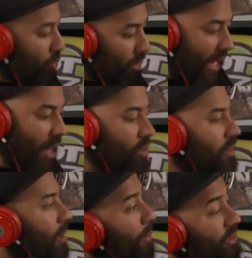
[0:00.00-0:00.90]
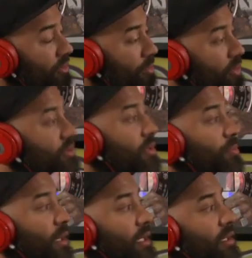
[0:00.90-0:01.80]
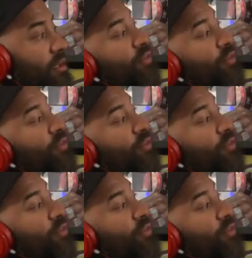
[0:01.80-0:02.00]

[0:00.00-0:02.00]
Well, not only a picture of Boosie, but the